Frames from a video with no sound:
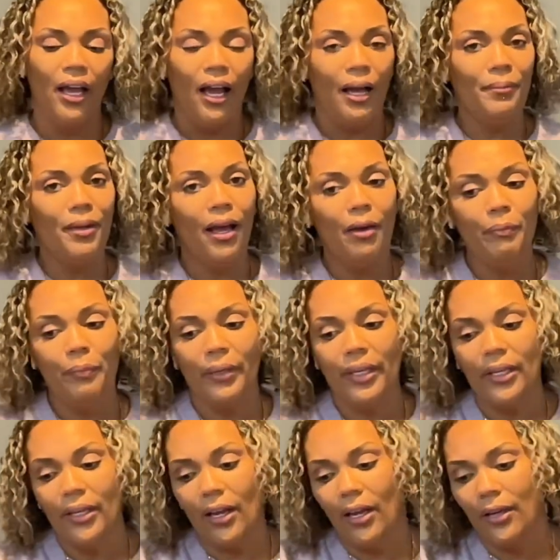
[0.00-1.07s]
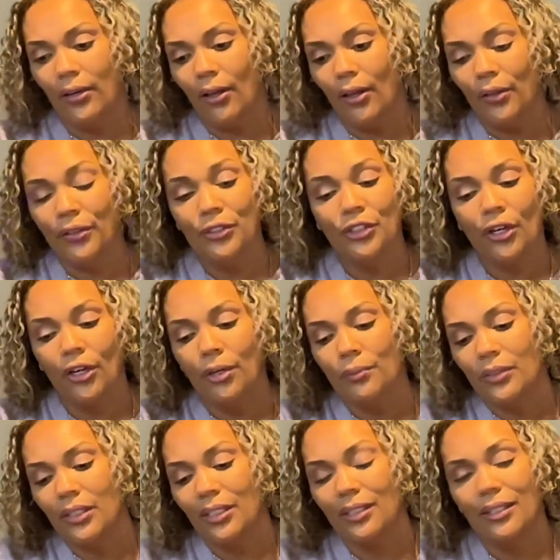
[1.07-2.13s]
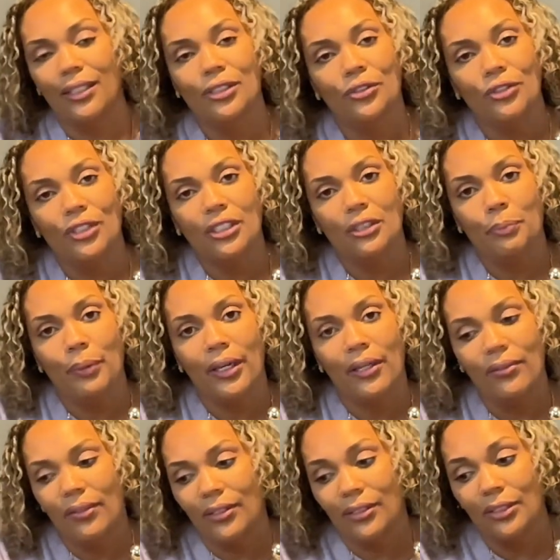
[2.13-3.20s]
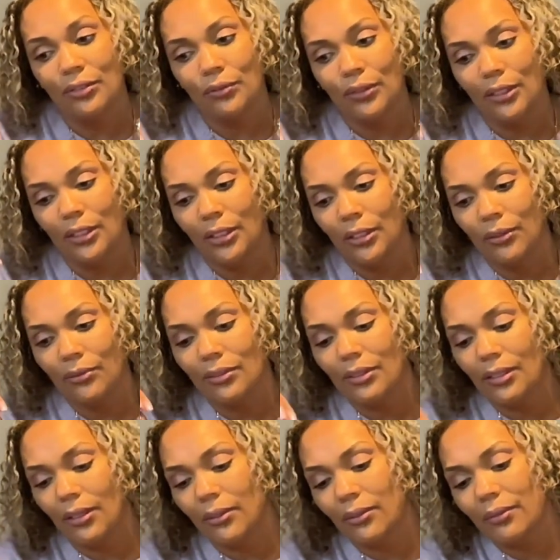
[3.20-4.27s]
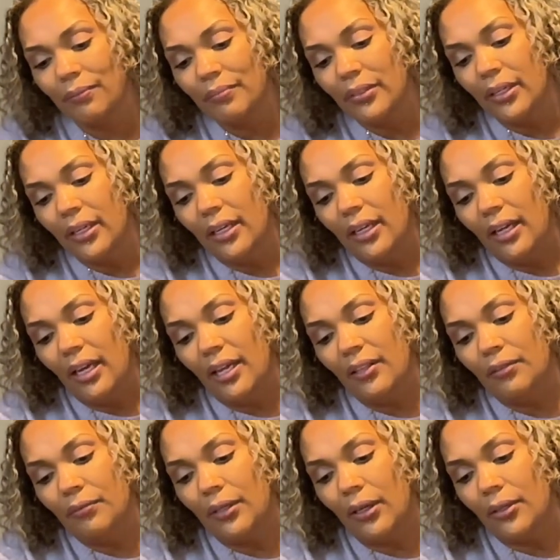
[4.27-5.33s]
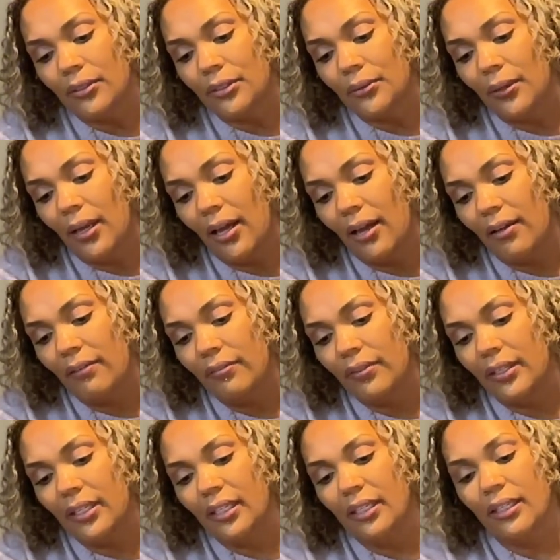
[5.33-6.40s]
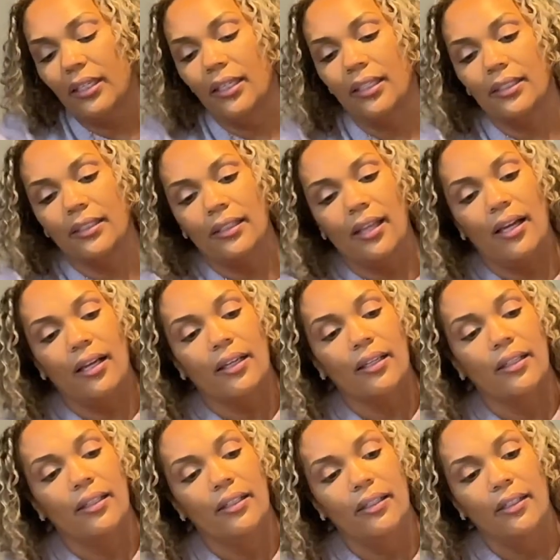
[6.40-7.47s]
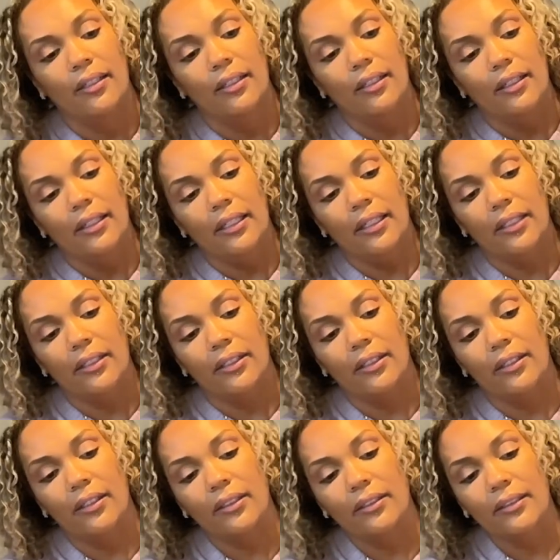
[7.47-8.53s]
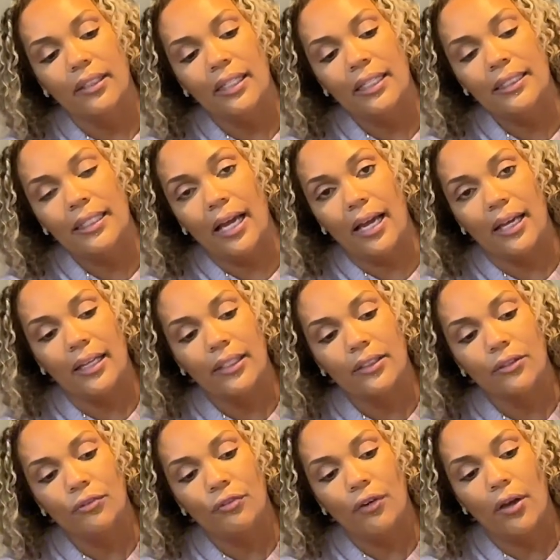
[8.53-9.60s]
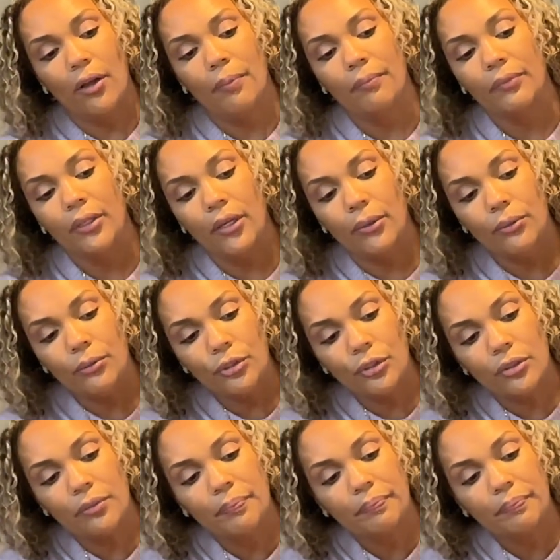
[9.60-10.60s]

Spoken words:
I'm not big on all the charms and accessories, but this is really cute and subtle. And then we also have the Kisslock here key tags from Coach.